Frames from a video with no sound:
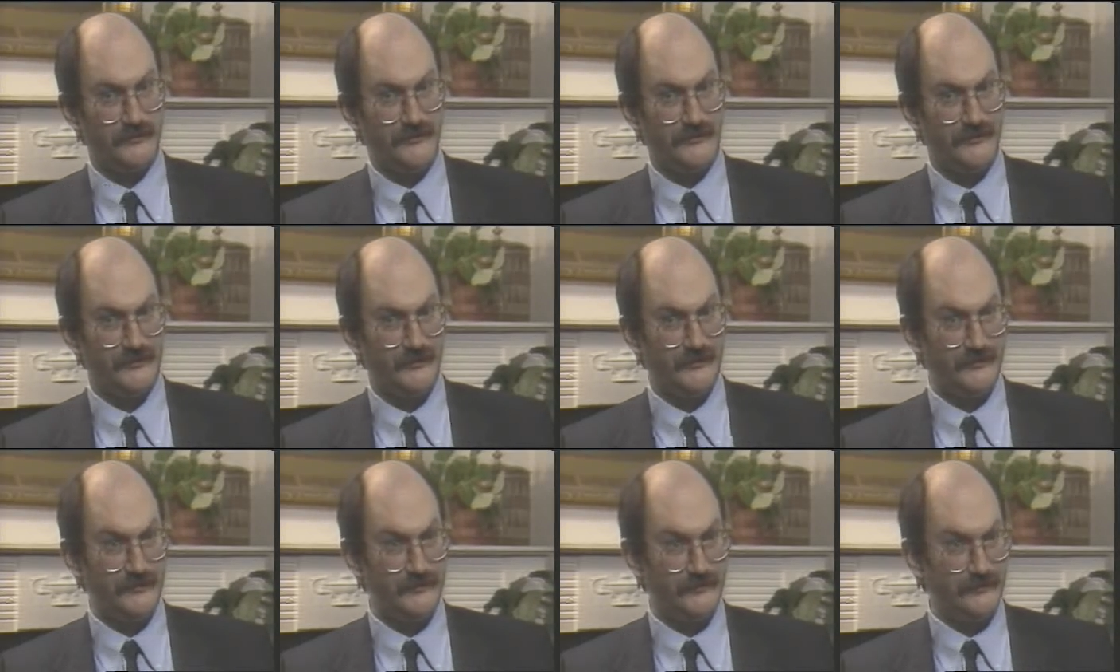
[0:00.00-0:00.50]

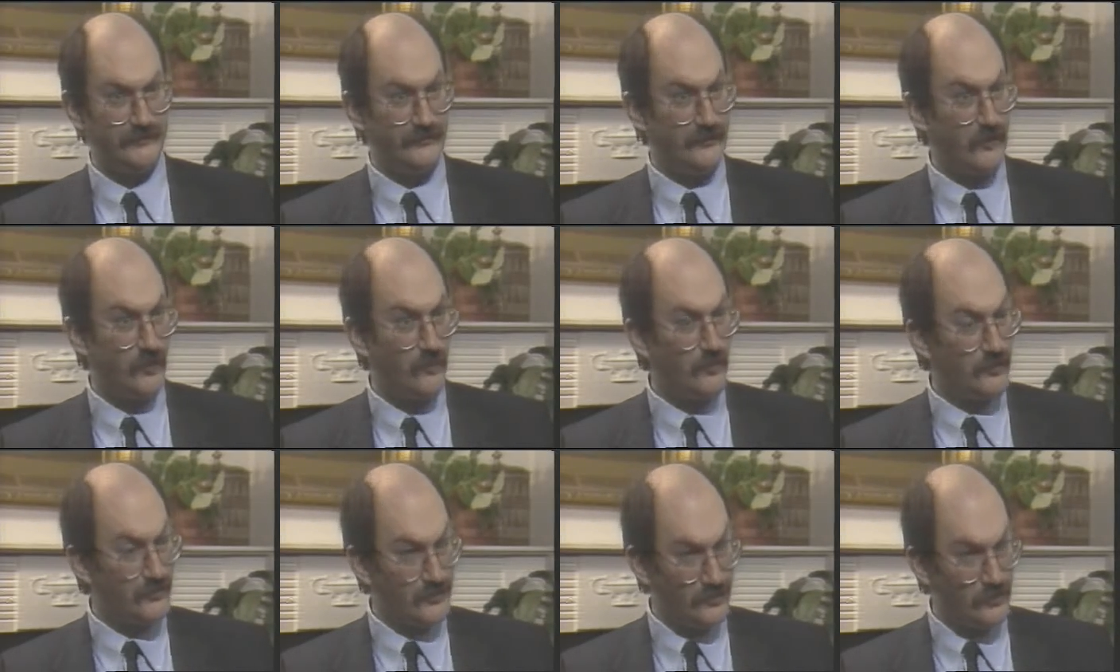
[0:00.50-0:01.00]
since
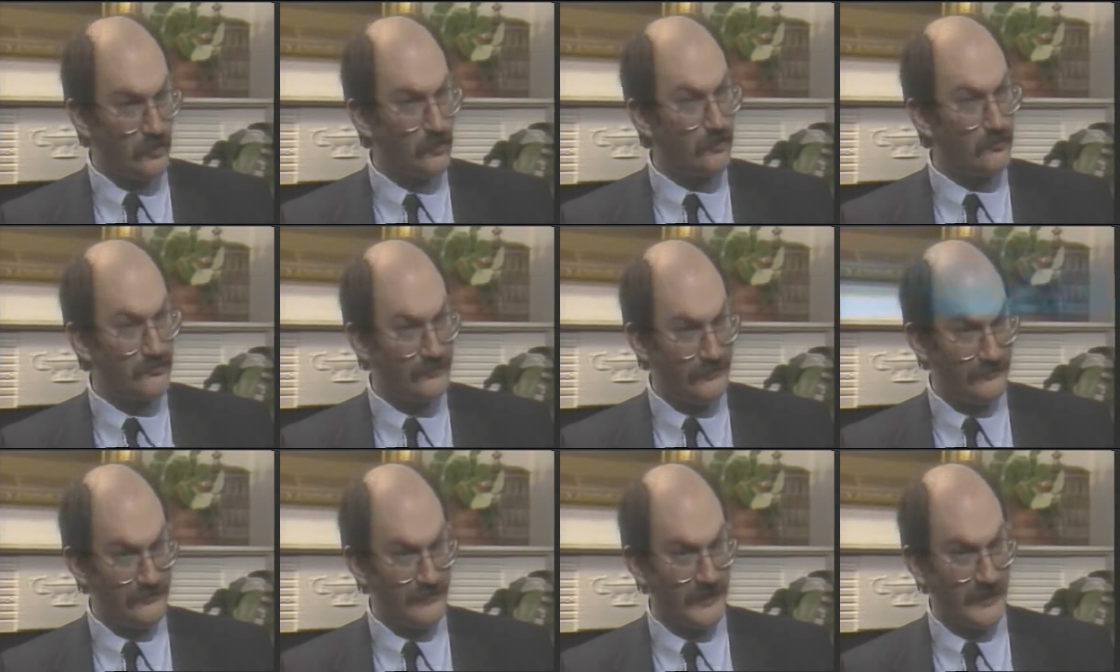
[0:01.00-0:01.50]
no one
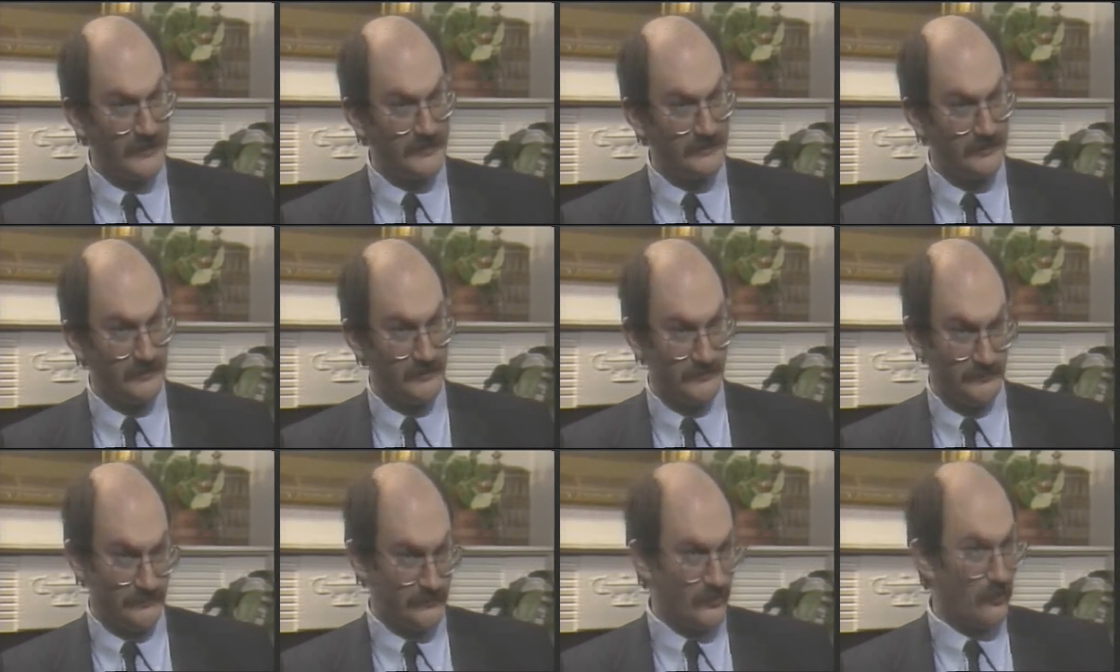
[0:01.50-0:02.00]
knows
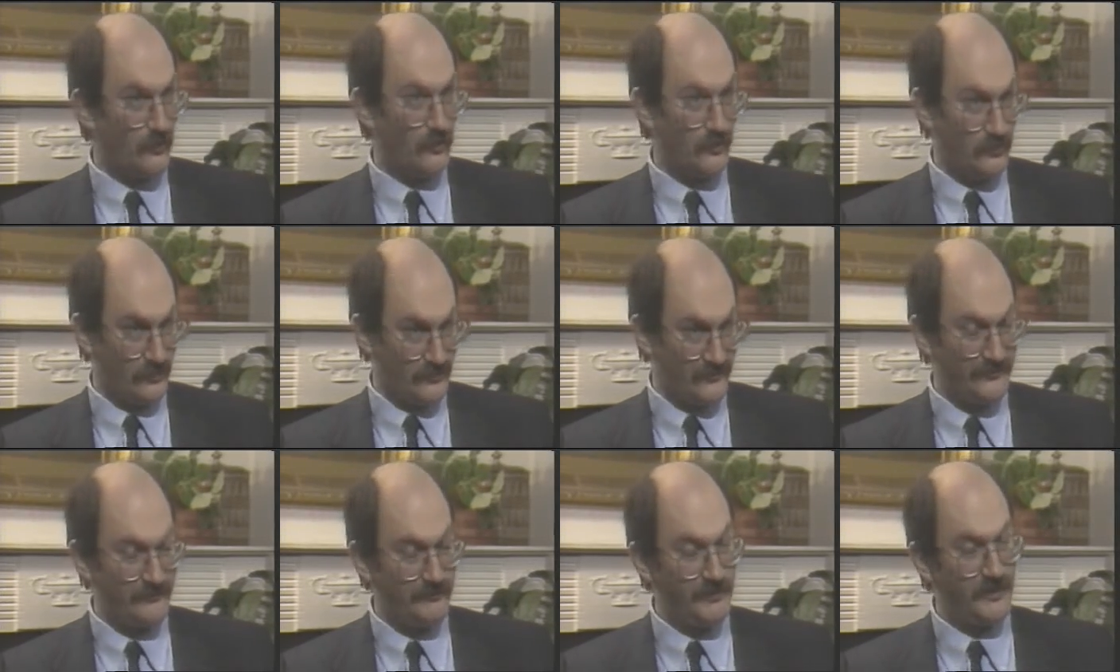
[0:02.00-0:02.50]
exactly, no one who
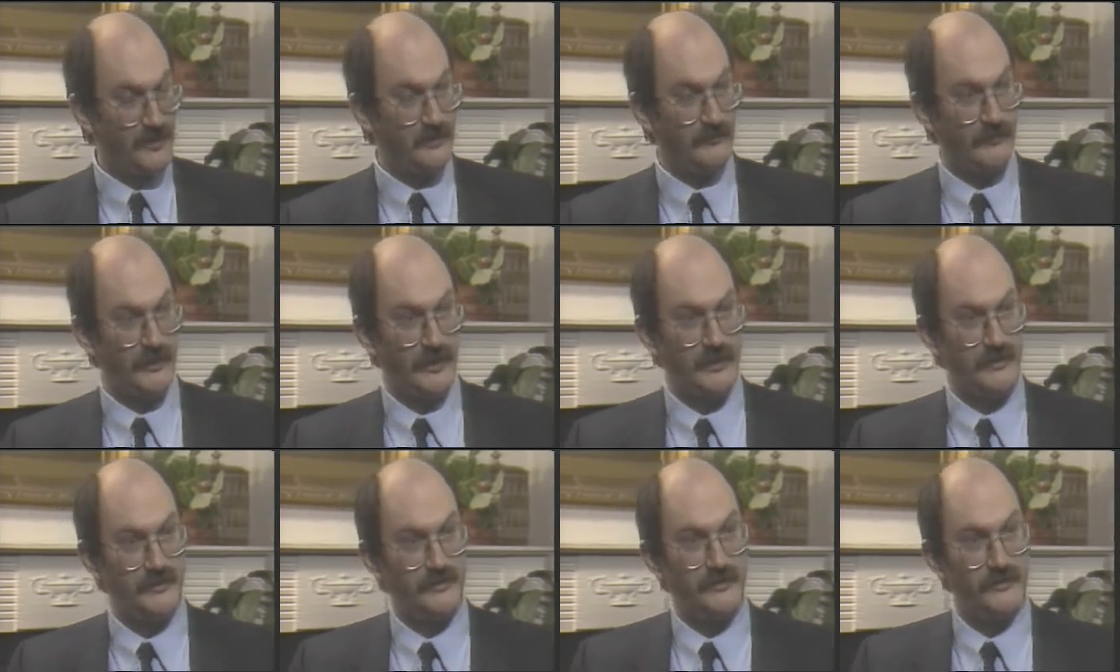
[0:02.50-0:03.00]
can speak
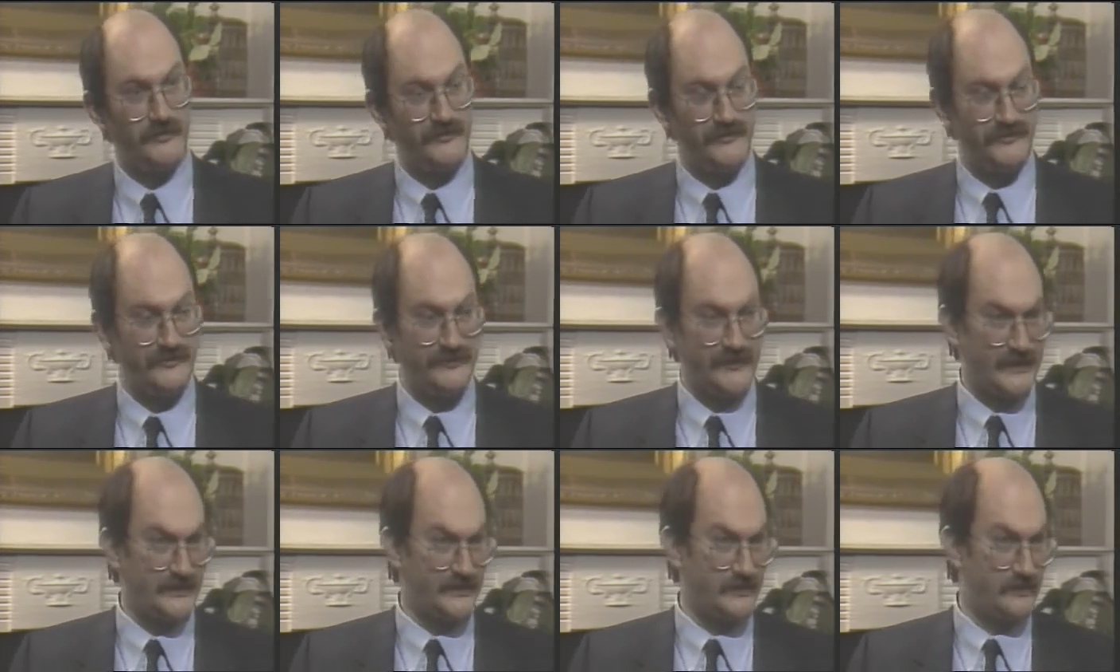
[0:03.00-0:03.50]
about it knows
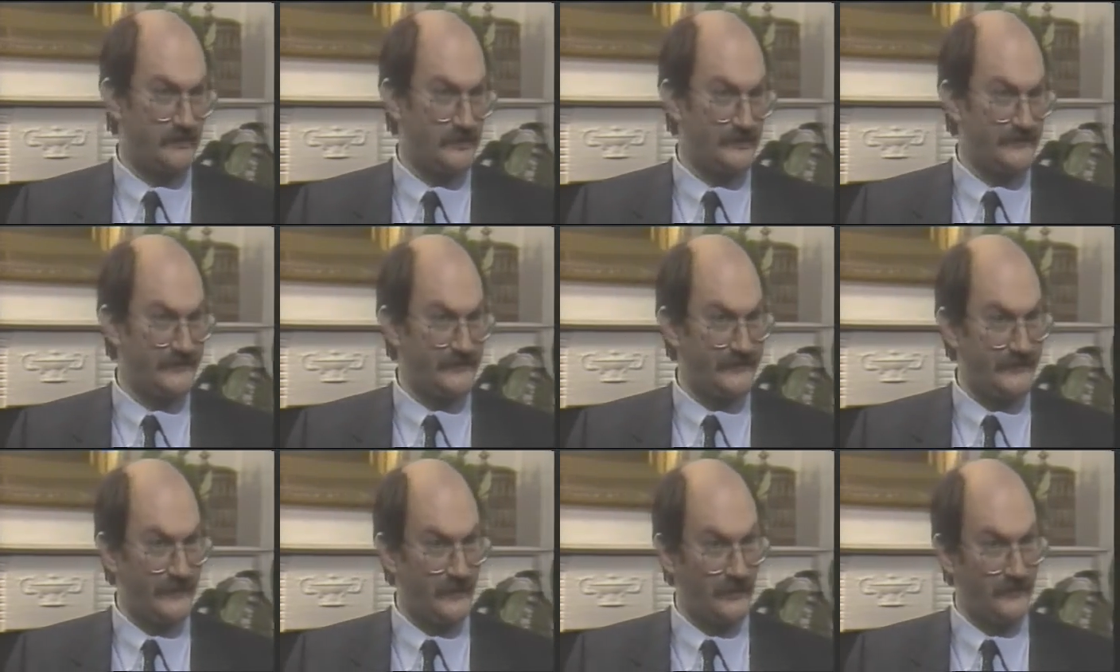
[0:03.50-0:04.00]
exactly what
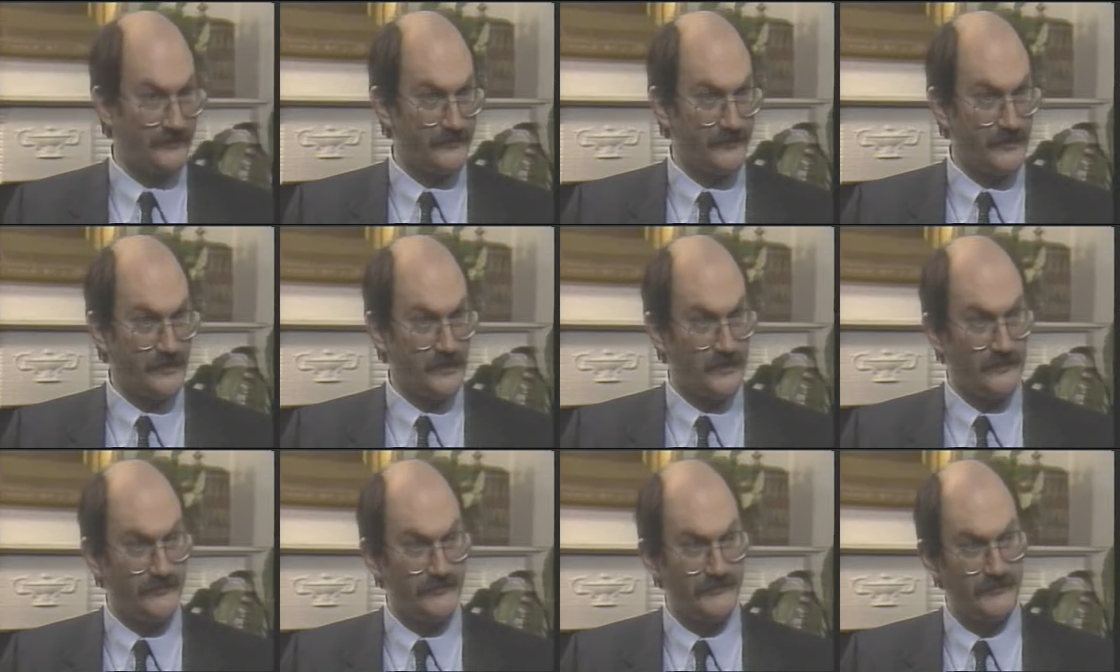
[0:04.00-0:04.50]
stealth
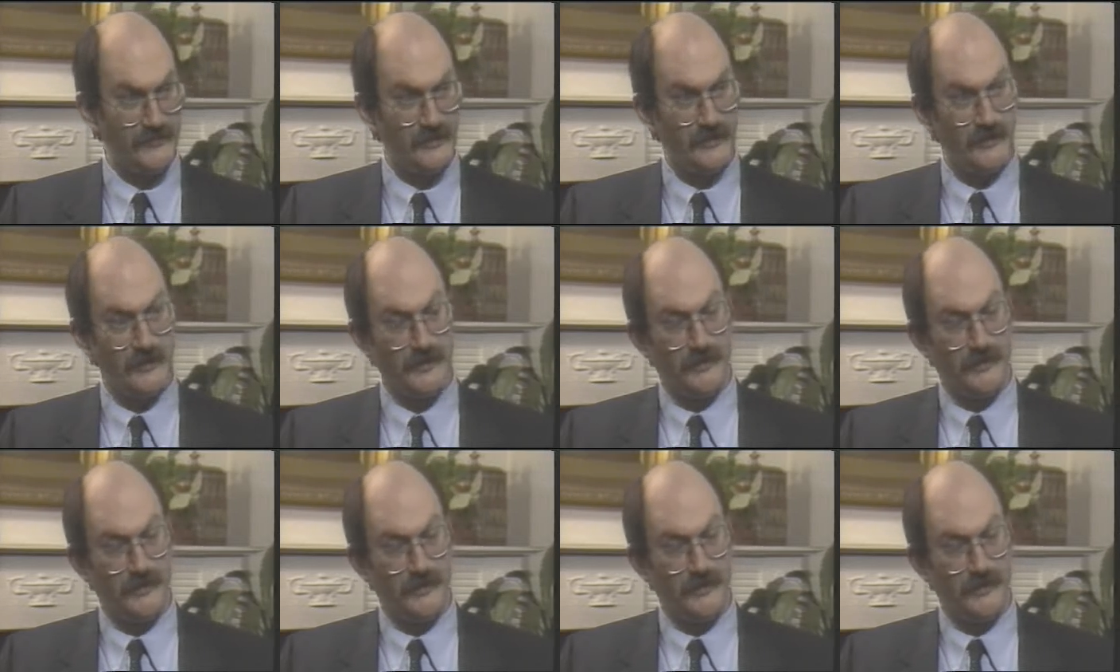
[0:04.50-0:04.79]
is,